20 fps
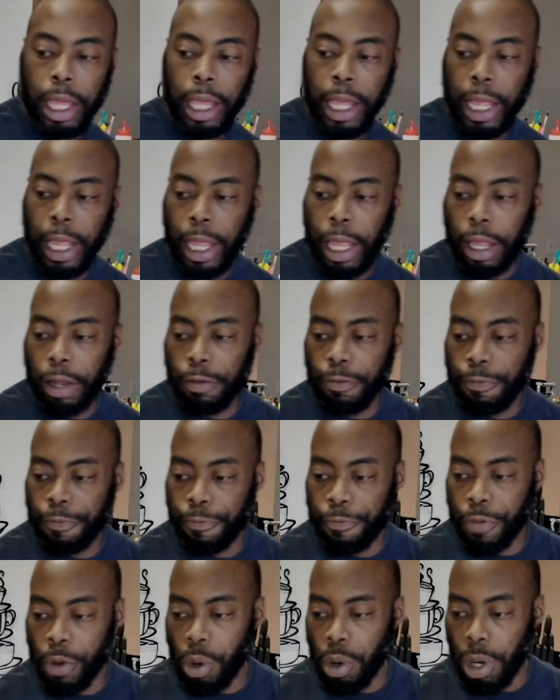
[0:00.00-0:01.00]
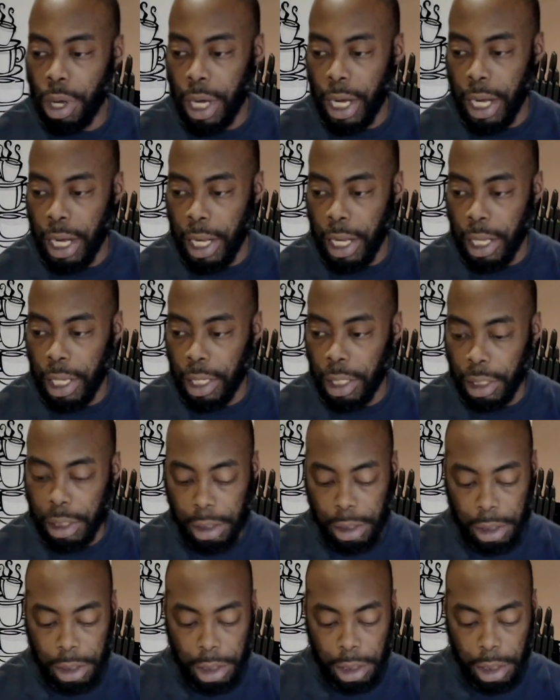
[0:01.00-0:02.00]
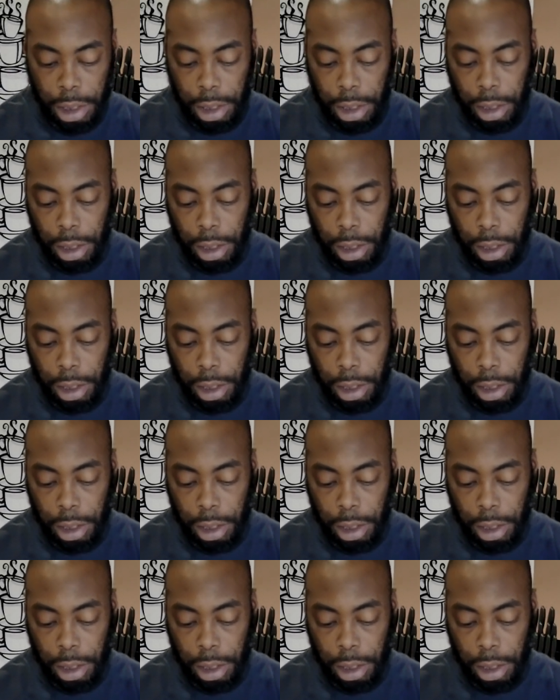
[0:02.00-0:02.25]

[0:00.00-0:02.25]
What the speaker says: and 4 eggs.